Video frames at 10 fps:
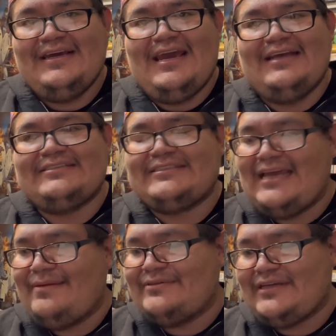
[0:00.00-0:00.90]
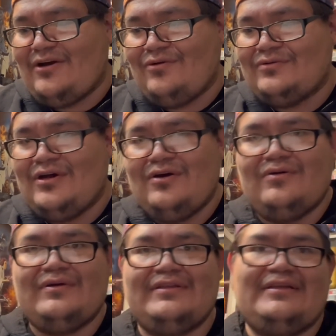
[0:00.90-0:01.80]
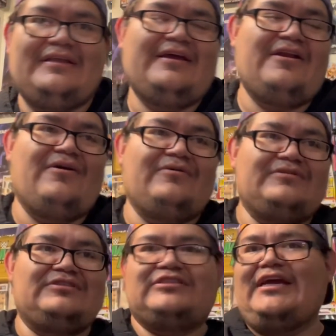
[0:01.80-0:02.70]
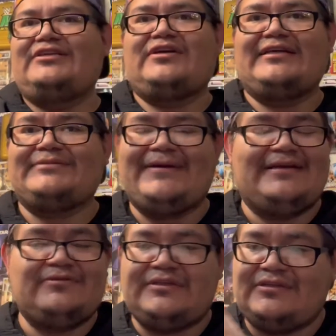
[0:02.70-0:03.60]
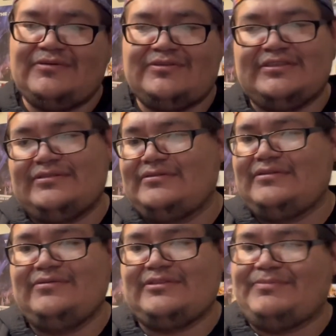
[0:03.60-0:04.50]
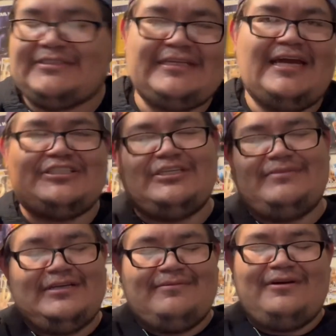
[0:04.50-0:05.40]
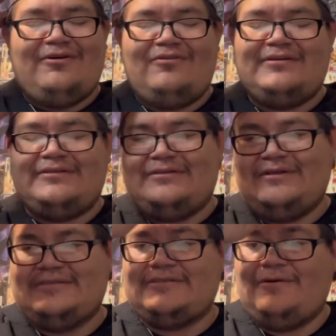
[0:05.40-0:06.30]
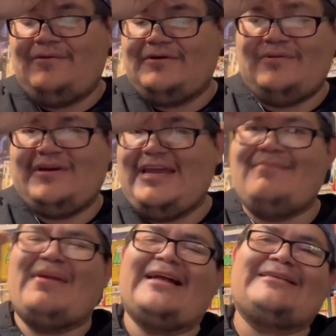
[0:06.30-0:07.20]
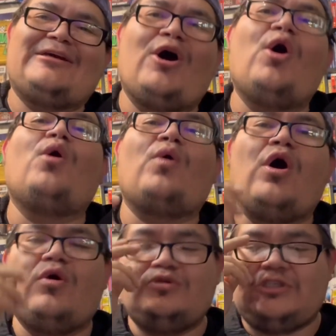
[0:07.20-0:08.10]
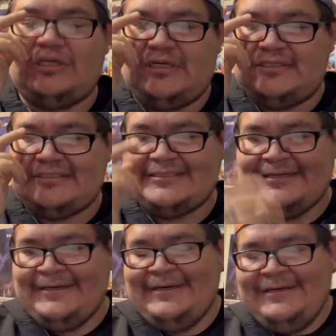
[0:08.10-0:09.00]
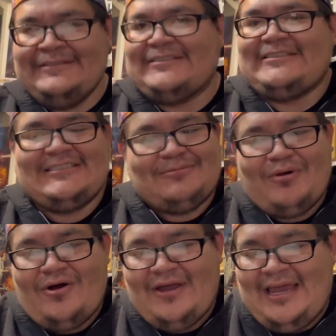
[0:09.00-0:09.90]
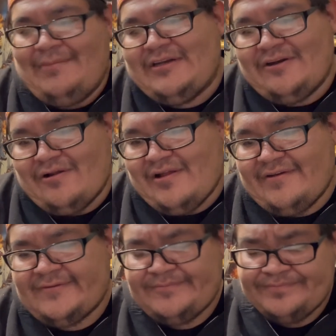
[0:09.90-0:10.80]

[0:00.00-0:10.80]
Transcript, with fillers: And Sammy's like, oh no, and you know, Jay's trying to explain it was a mistake, Jimmy. Come on, hold on. So we're getting back the OGs. Just need some Paul Heyman in our life.